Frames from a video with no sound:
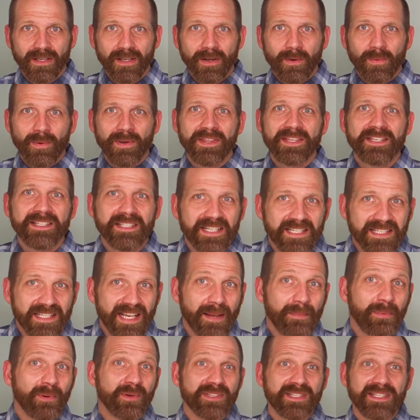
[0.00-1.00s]
With his
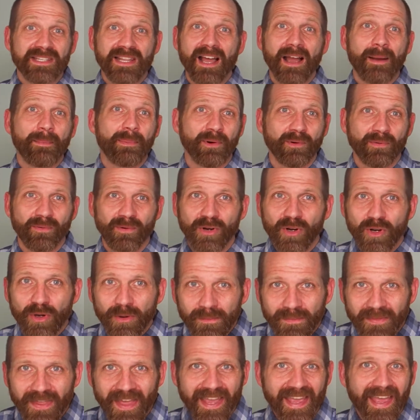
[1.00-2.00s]
disciples in the upper
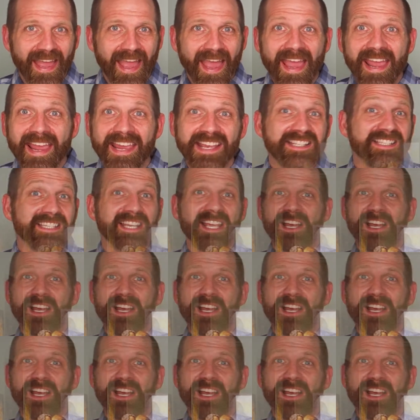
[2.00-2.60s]
room, they ate.